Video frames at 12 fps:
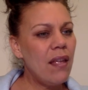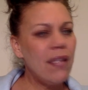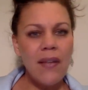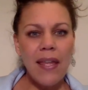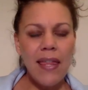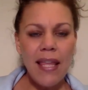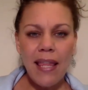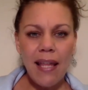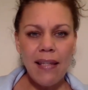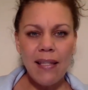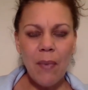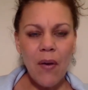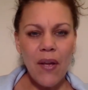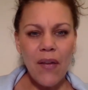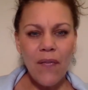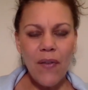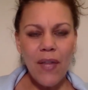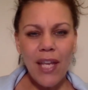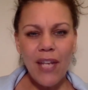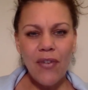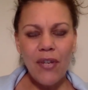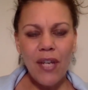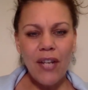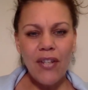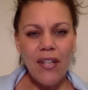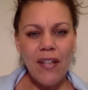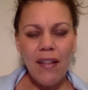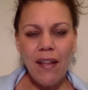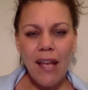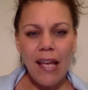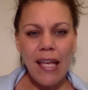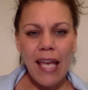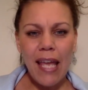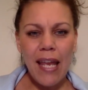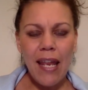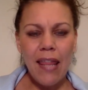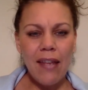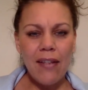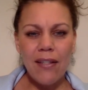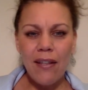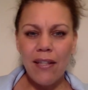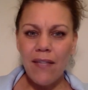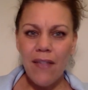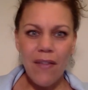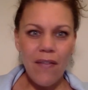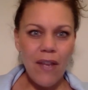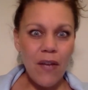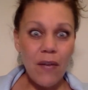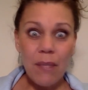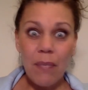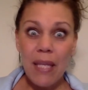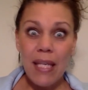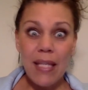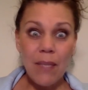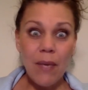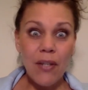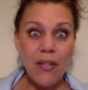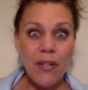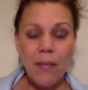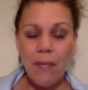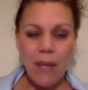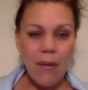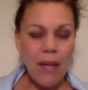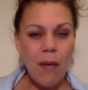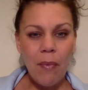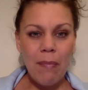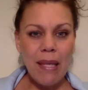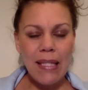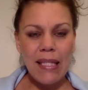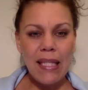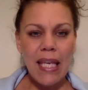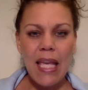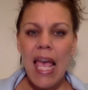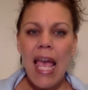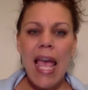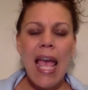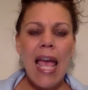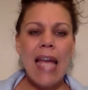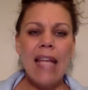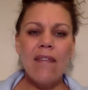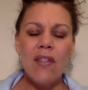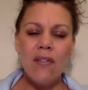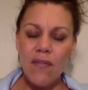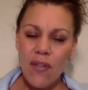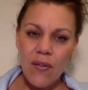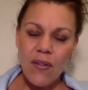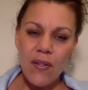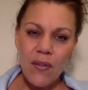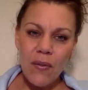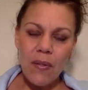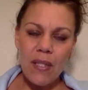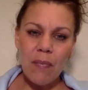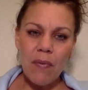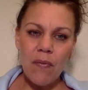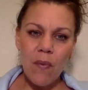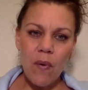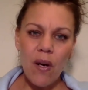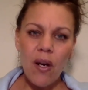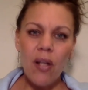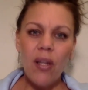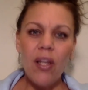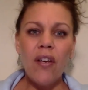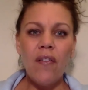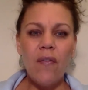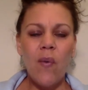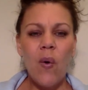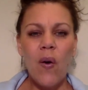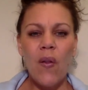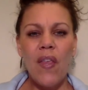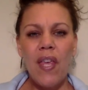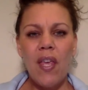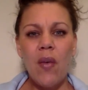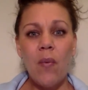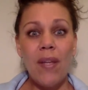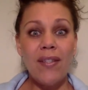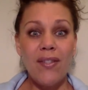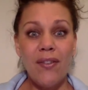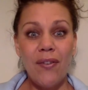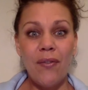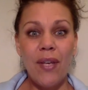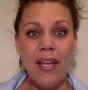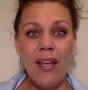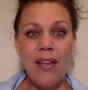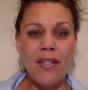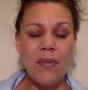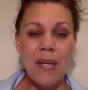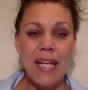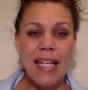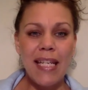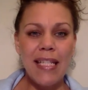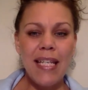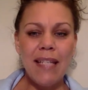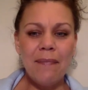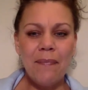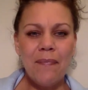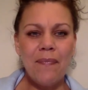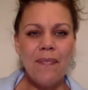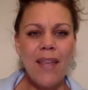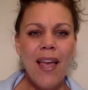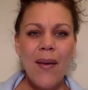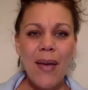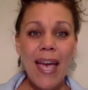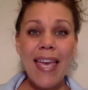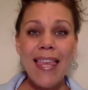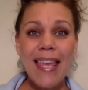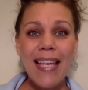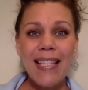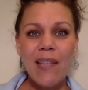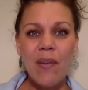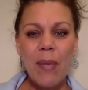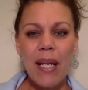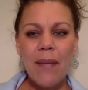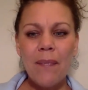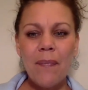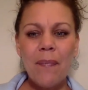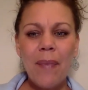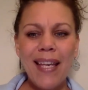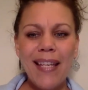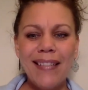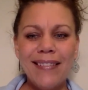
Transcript: So I think that's about it for the introduction. Again, there's lots of other videos. Please watch them. They will help immensely. And if you've used the tools before, look for the What's New in 2019. Okay, thanks everybody. Bye.